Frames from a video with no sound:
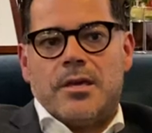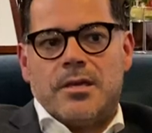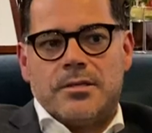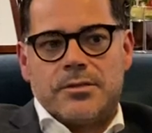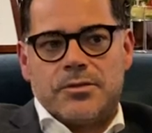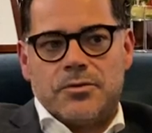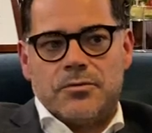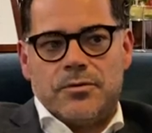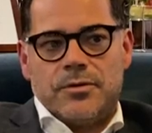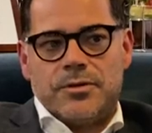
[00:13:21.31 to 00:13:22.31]
is
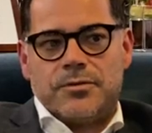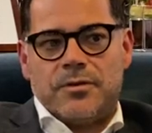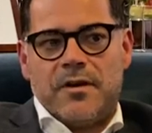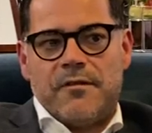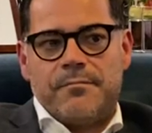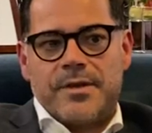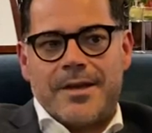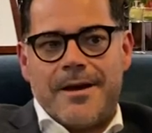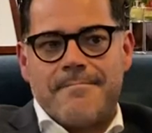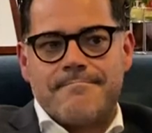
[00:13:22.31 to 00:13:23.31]
to have
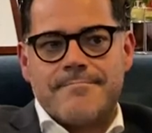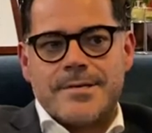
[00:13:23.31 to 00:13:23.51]
become